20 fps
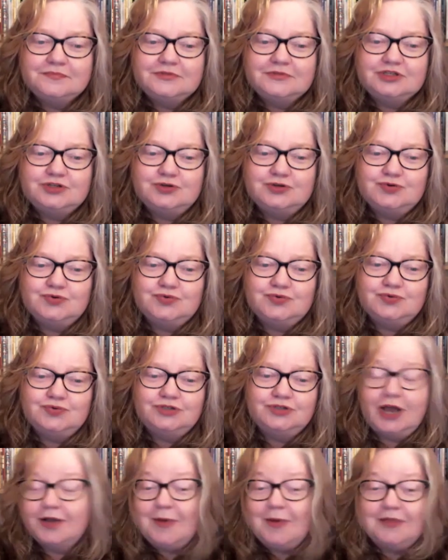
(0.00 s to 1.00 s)
To
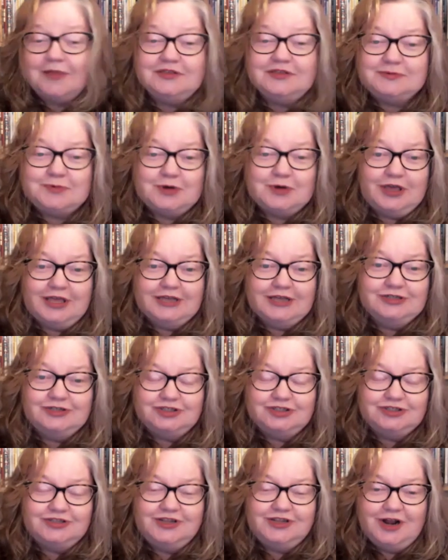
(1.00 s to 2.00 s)
talk about this book and,
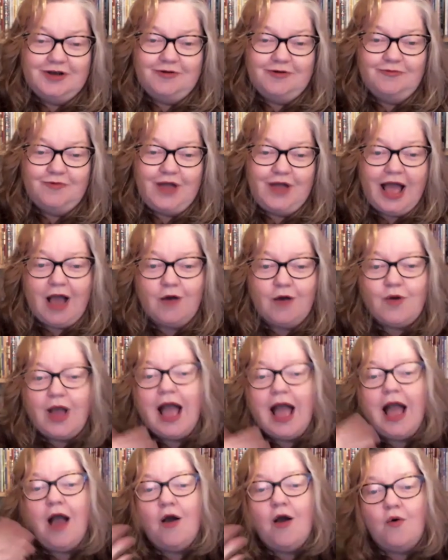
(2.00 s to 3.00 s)
you know,
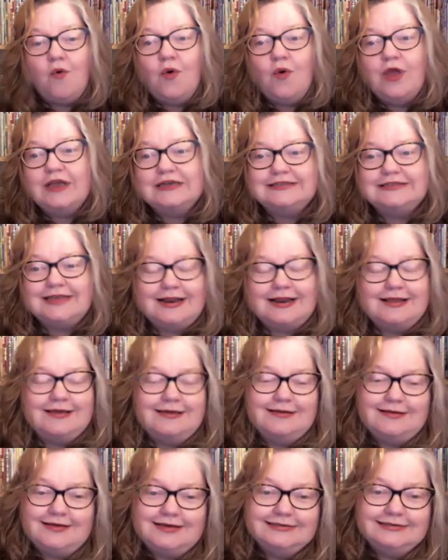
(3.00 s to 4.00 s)
how exciting
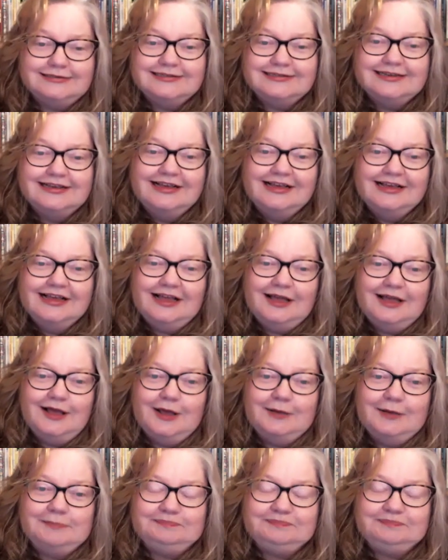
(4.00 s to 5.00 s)
it is.
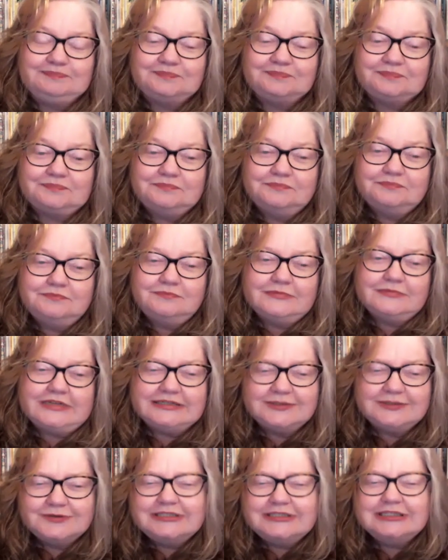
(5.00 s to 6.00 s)
So
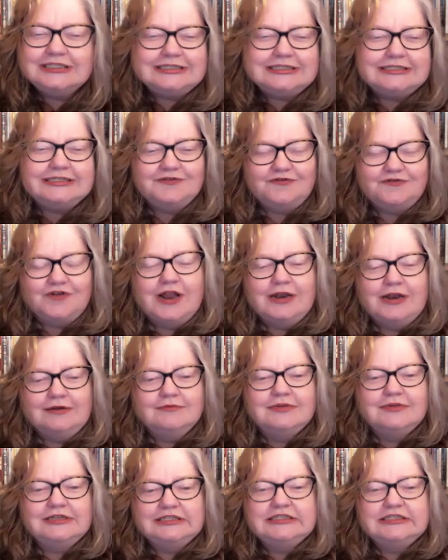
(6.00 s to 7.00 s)
it's just a different
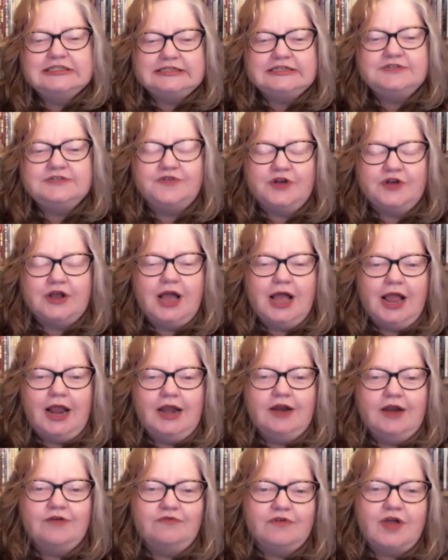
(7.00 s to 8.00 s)

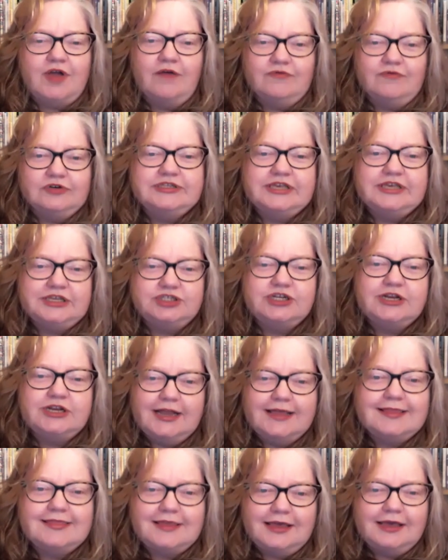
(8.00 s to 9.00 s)
kind of conversation,
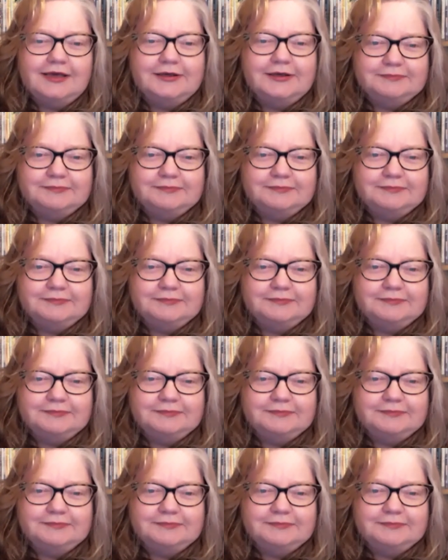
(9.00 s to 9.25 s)
I think.